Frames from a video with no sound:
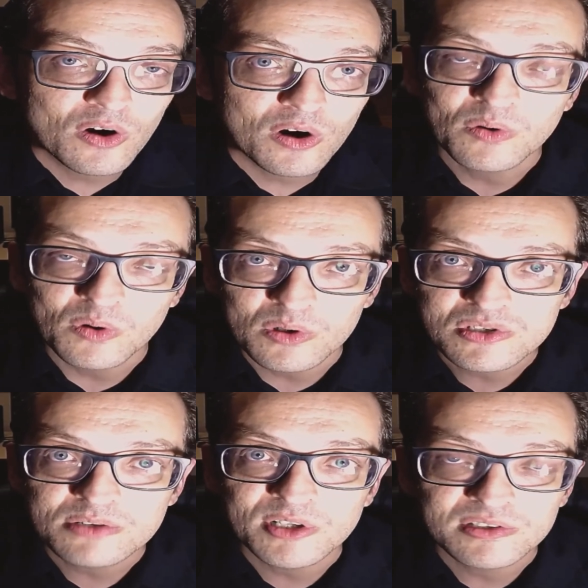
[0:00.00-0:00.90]
are
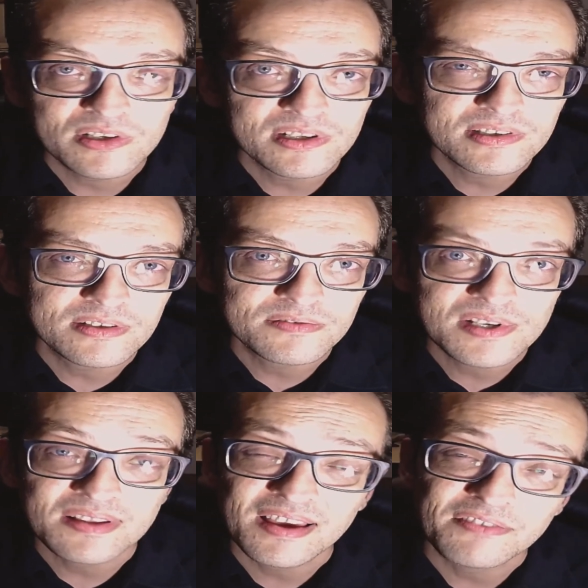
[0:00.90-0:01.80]
awesome alternatives.
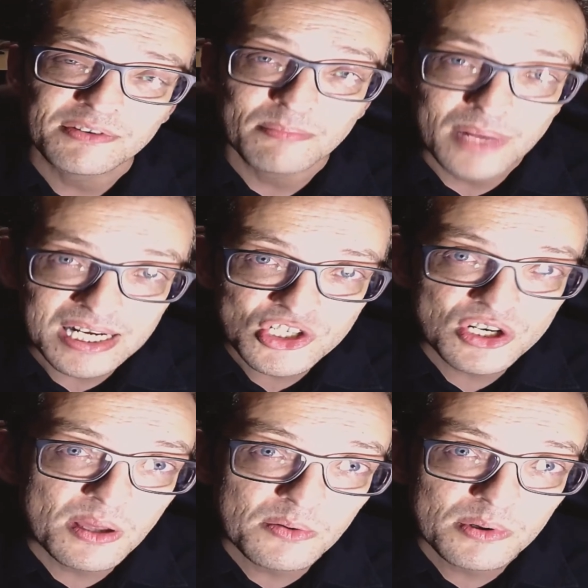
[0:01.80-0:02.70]
They have a much
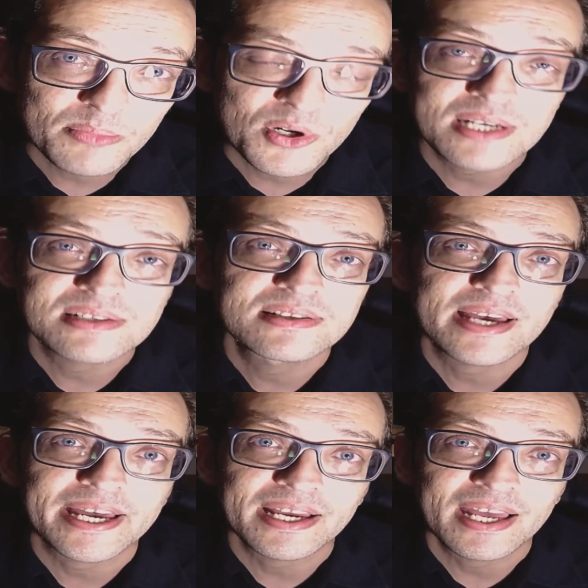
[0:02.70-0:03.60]
lower price
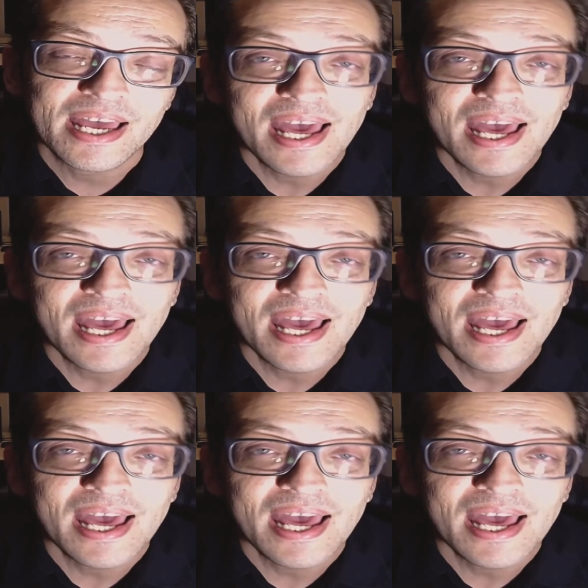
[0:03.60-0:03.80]
tag